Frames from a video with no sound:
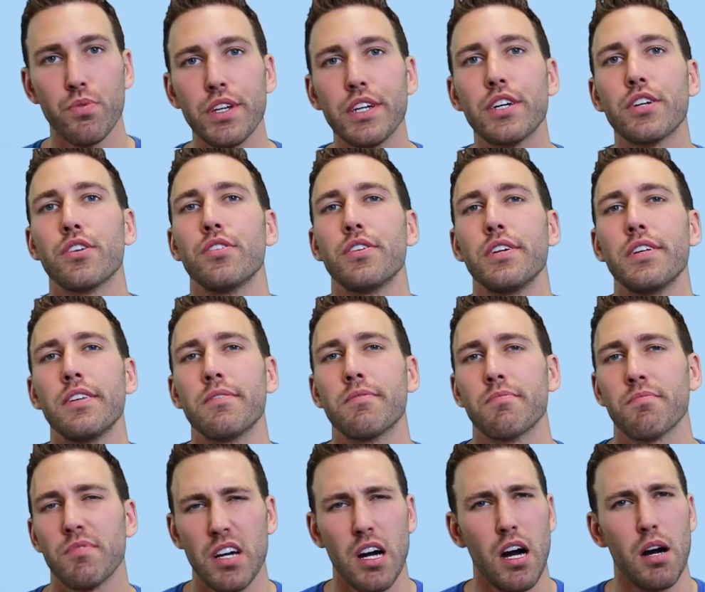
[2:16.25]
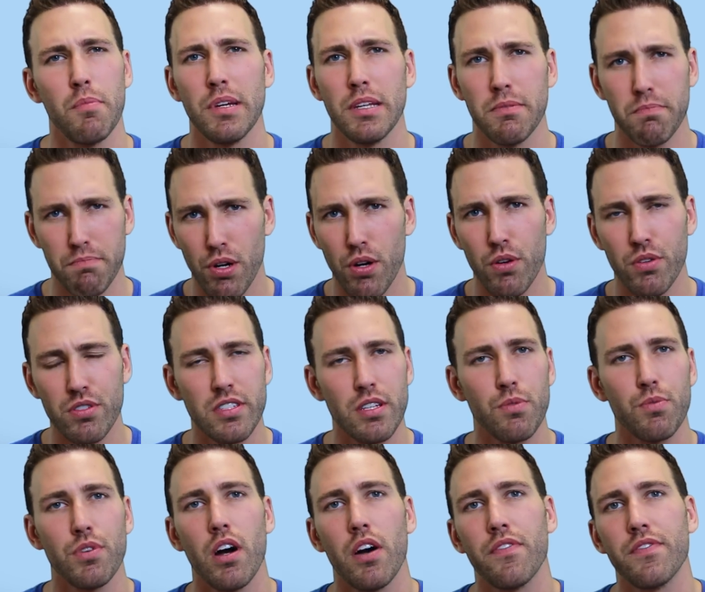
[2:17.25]
recurring comment post
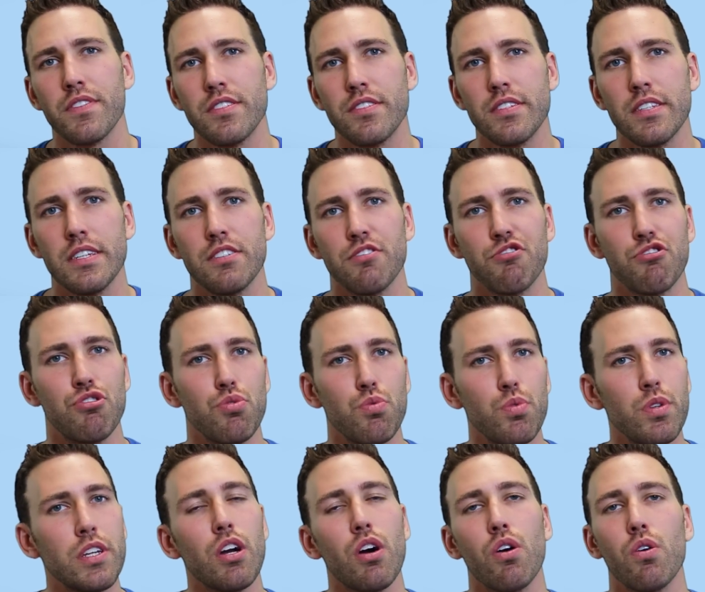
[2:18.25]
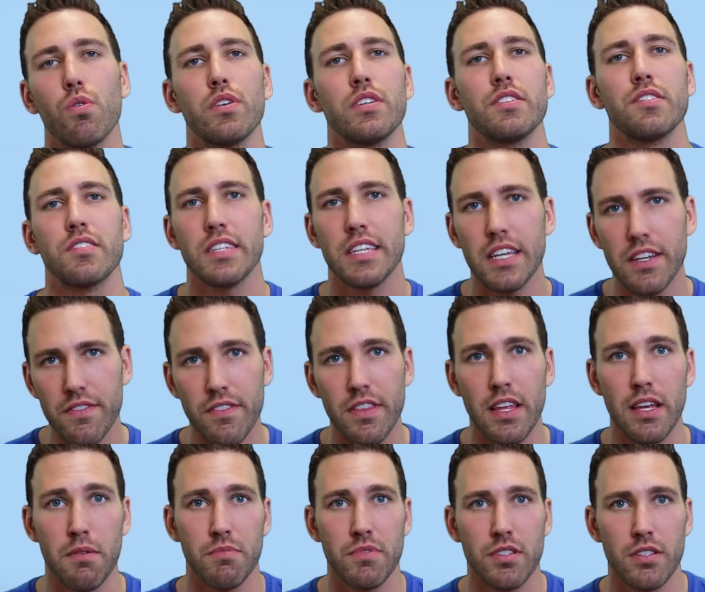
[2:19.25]
that we often see is, do we always give
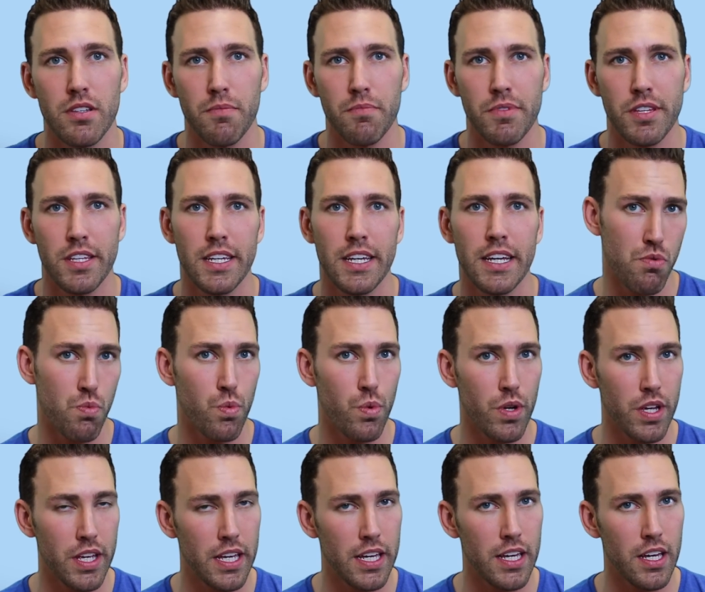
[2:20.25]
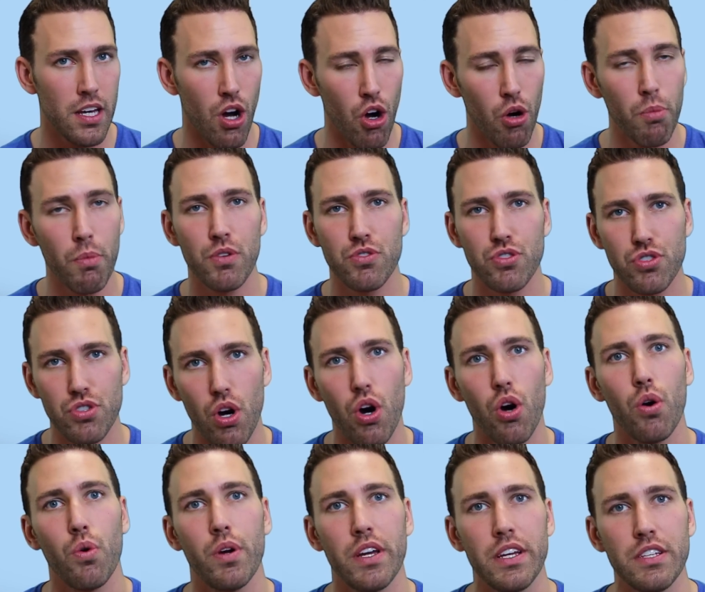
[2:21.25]
them something? We almost
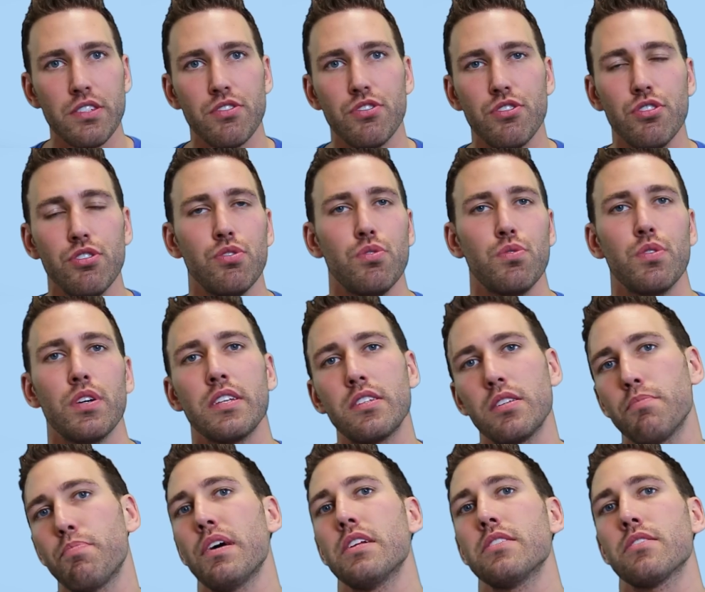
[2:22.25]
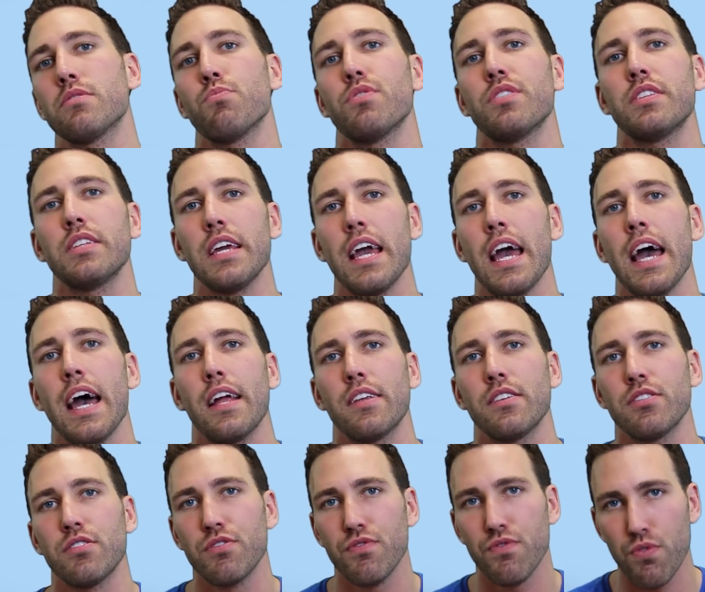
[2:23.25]
always do. It depends on what the ad
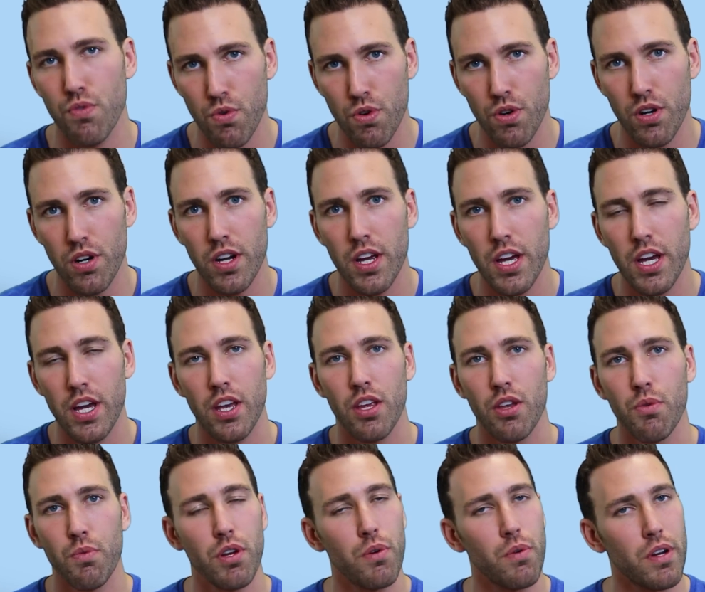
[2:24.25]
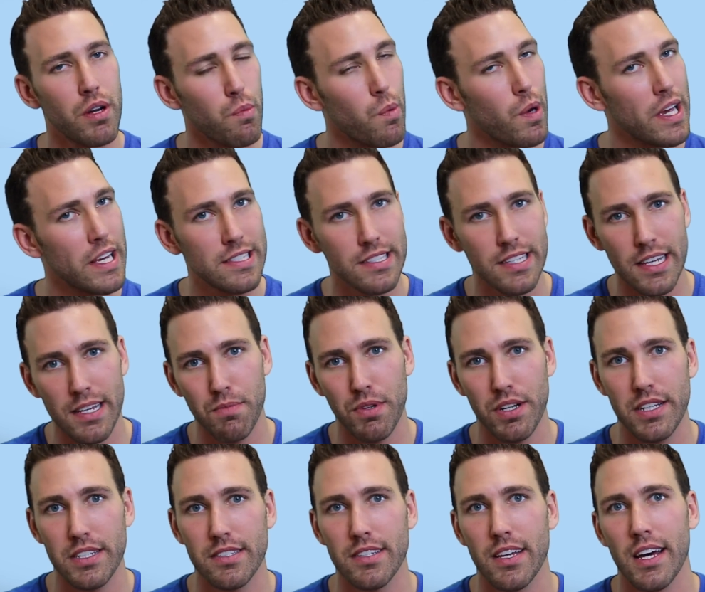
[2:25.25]
is for. You know, we don't wanna waste
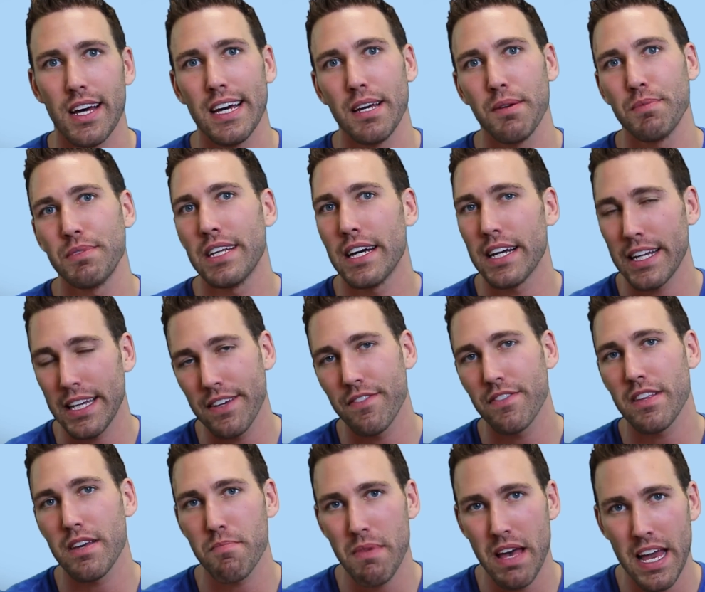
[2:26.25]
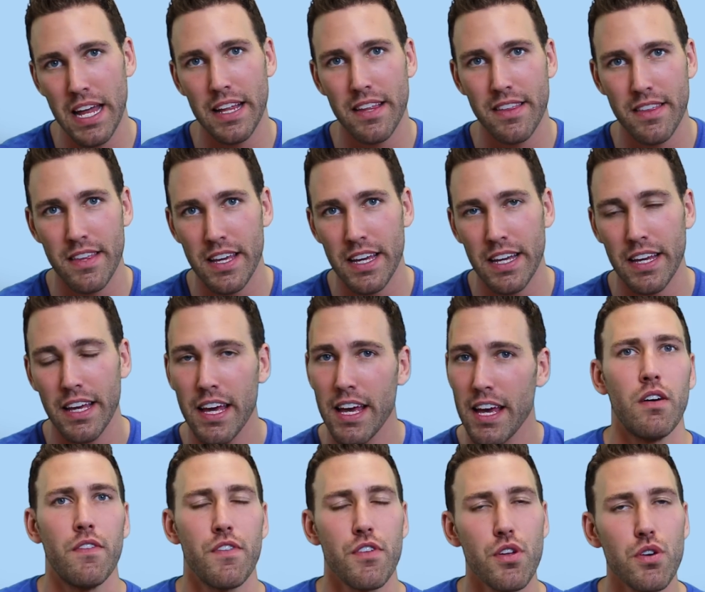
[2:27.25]
anybody's time and not give them anything.
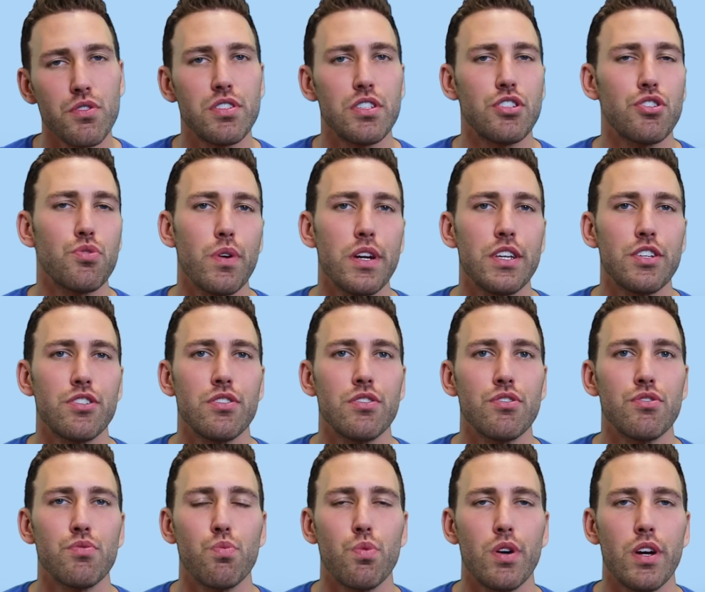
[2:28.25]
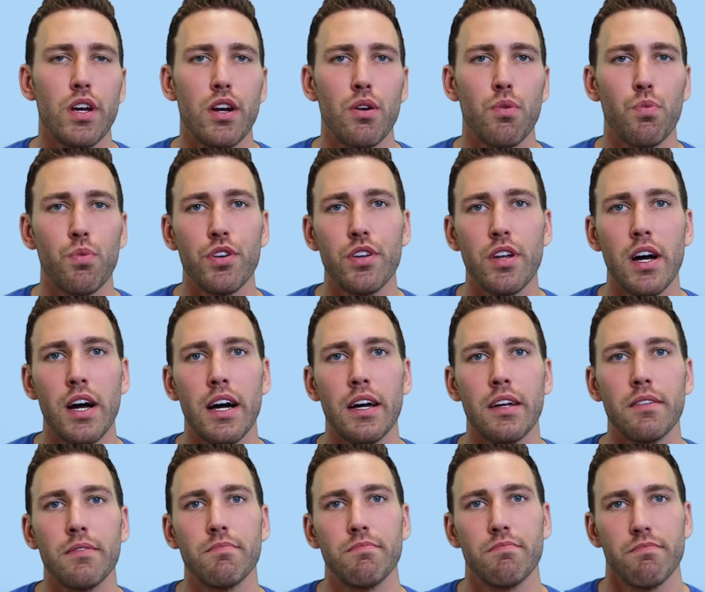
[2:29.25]
For those situations where we're not